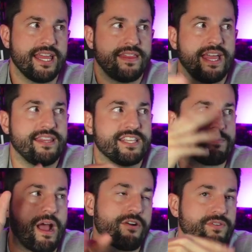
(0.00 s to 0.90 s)
then this
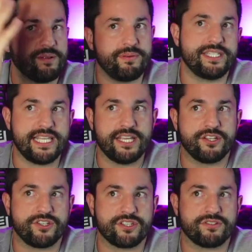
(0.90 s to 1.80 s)
powerful NPC
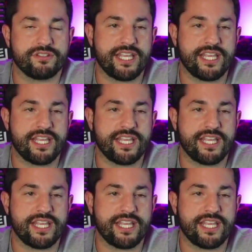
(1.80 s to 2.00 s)
could just